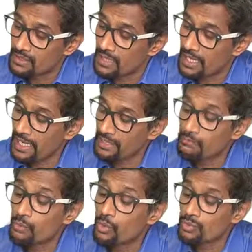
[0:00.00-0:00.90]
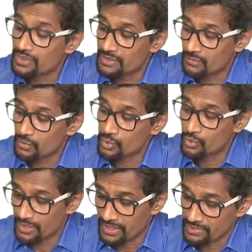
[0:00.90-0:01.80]
and both for
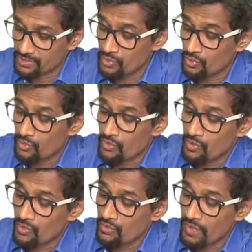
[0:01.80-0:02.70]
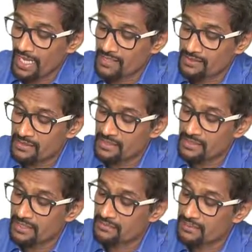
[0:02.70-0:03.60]
two years. So X is
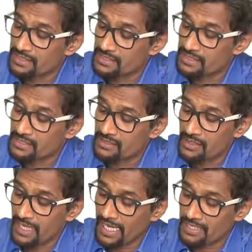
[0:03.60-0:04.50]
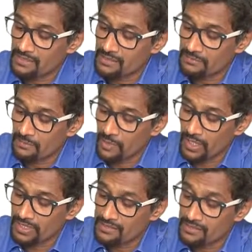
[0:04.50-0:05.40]
invested, X for
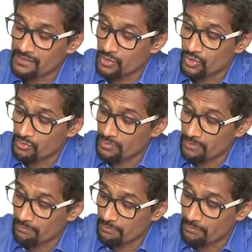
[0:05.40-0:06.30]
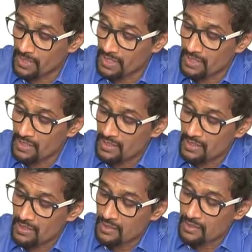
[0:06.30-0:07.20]
X is going to be P
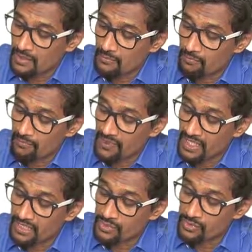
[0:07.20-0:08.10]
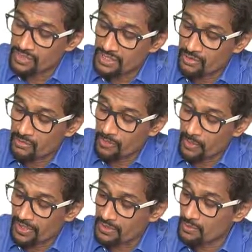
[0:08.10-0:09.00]
into zero
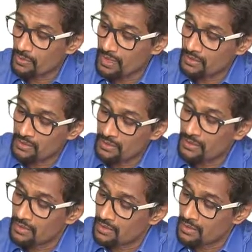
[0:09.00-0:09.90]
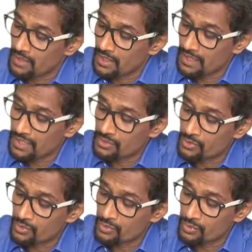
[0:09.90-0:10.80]
point one
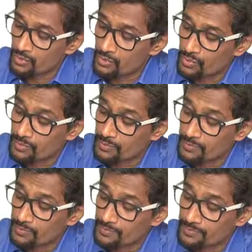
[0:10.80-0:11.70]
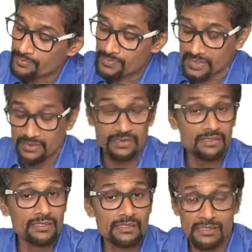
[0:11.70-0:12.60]
into two.
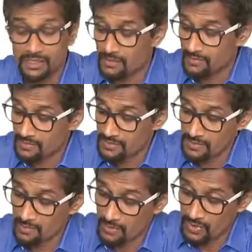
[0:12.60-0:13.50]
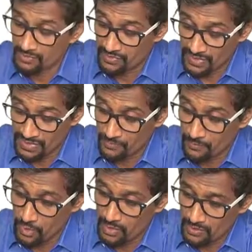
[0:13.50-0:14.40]
This is the simple interest
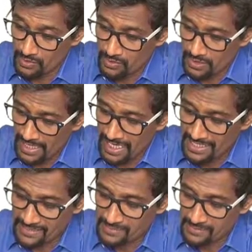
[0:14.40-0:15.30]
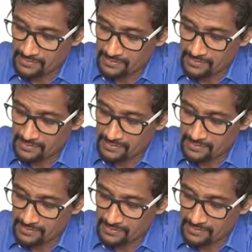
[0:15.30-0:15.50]
for X,